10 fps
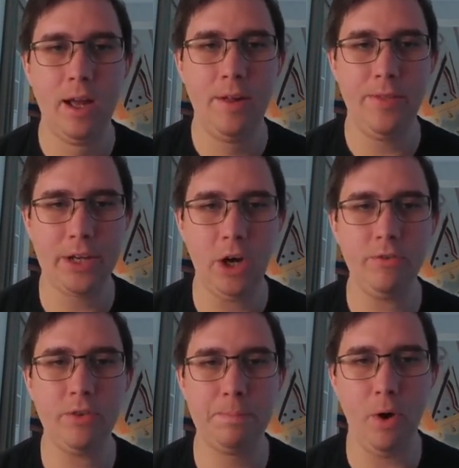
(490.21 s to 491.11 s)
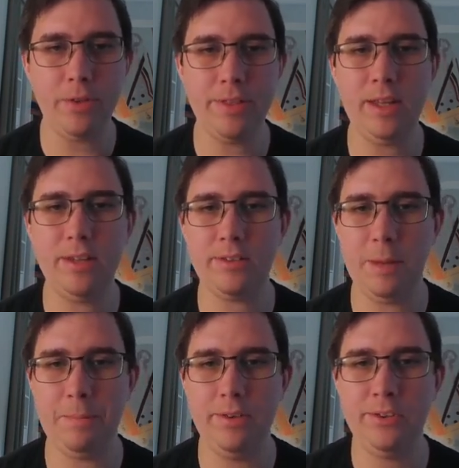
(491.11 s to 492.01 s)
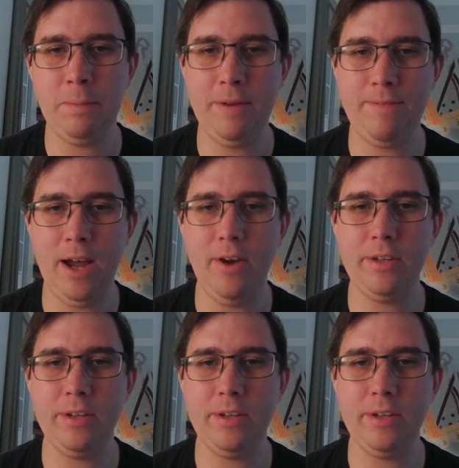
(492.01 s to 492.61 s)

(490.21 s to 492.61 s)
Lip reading: The code for both of these examples can be found